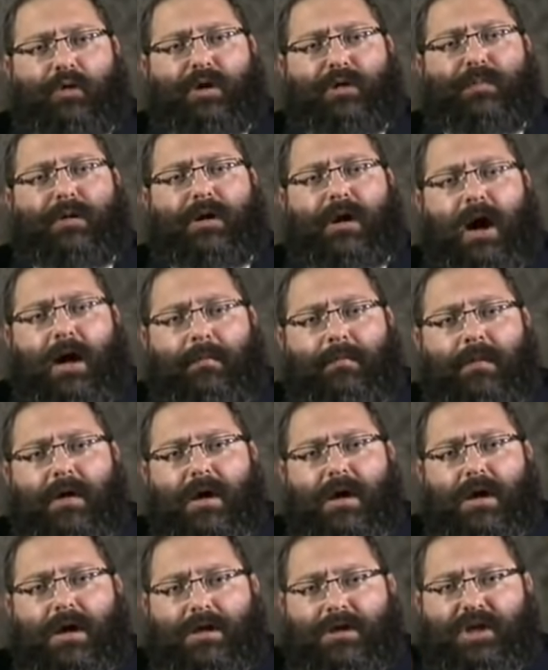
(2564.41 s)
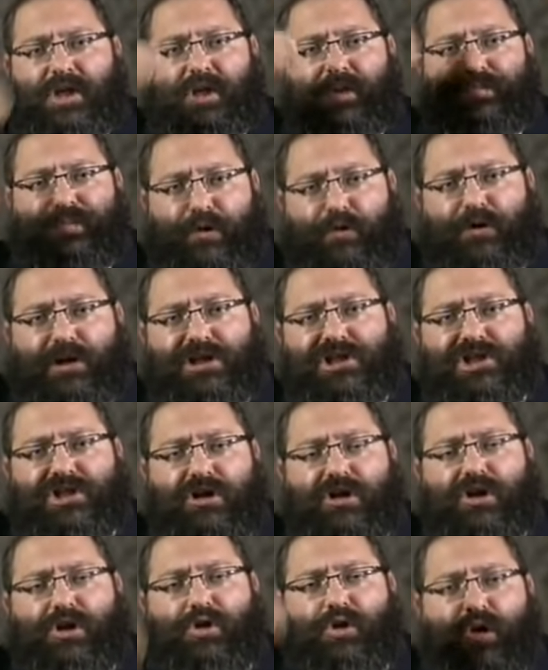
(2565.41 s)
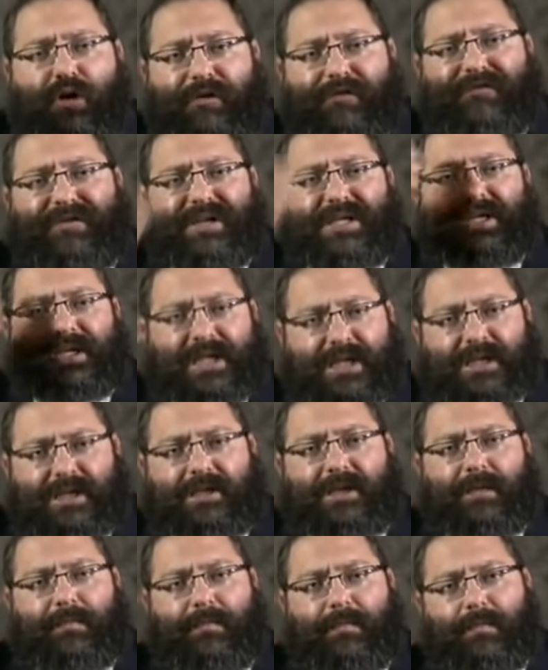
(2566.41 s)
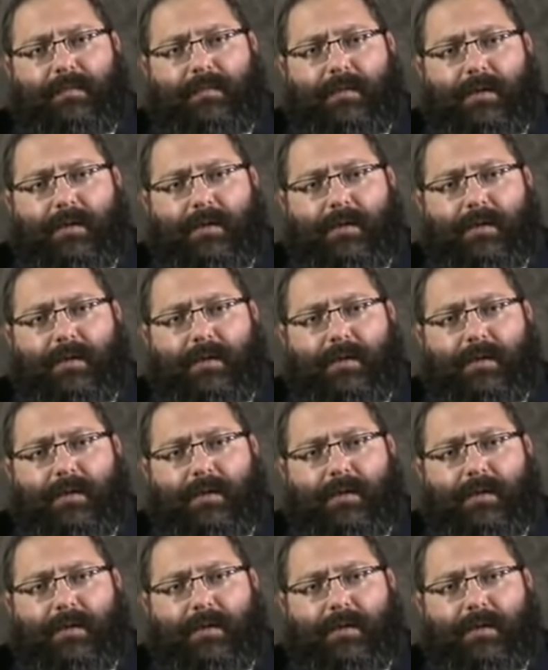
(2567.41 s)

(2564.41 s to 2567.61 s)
It would become the spiritual nervous system